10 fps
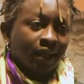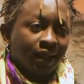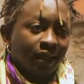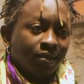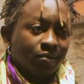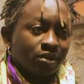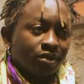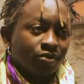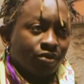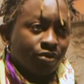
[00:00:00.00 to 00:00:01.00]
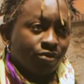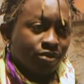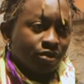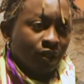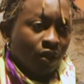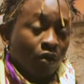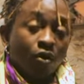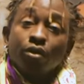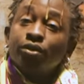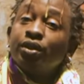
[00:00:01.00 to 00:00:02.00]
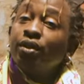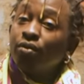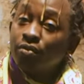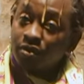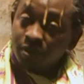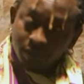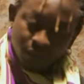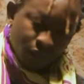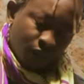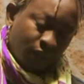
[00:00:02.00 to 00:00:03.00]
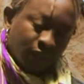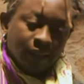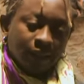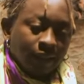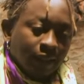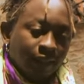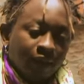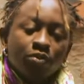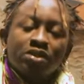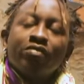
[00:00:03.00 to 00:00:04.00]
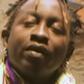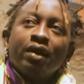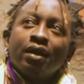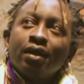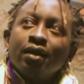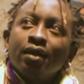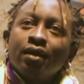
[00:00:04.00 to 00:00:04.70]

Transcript: I was introduced or continued, or it was a very...